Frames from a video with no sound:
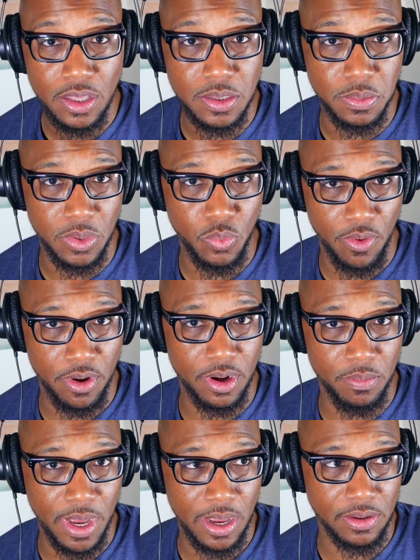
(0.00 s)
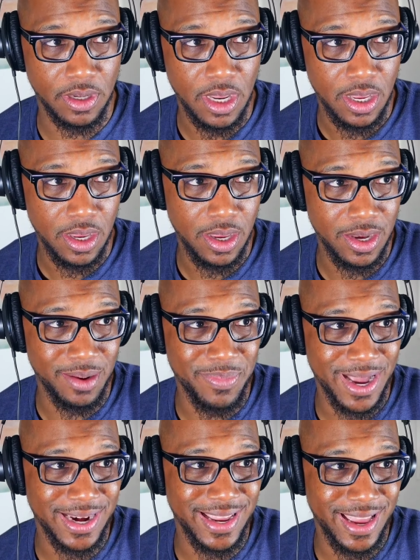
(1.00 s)
to be worried about
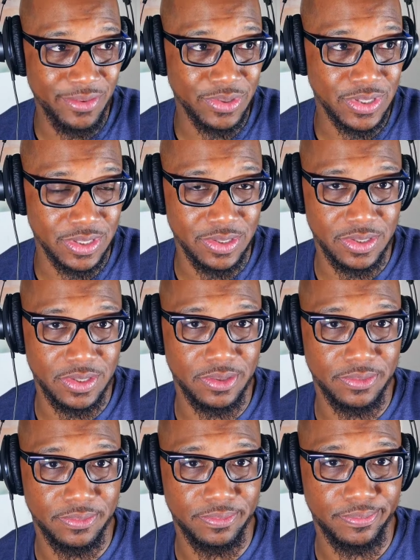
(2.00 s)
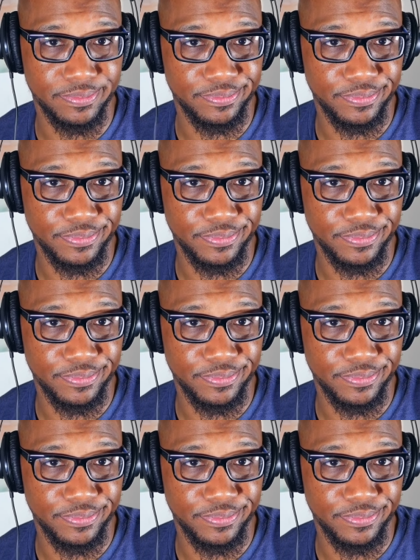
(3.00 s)
anybody else's. Right.